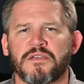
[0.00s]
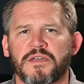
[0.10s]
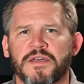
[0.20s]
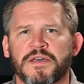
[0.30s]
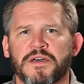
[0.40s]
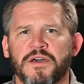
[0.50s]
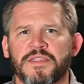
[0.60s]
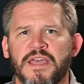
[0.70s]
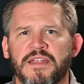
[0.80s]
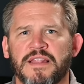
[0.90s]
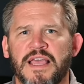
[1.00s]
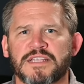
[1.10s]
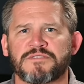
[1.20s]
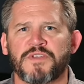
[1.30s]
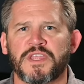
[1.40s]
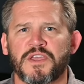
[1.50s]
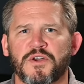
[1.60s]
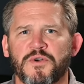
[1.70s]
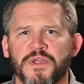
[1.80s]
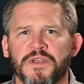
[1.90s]
on that last
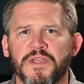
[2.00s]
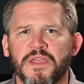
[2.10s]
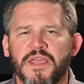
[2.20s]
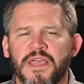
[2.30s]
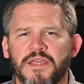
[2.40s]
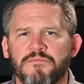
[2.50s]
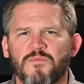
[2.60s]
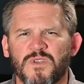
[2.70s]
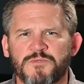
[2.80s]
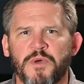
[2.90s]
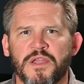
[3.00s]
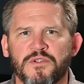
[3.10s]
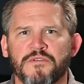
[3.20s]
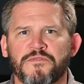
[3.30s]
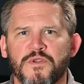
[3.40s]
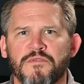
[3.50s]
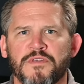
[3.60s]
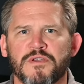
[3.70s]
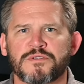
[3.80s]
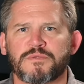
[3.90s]
video and respond to a few of
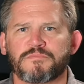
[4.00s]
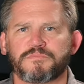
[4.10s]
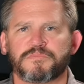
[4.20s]
those.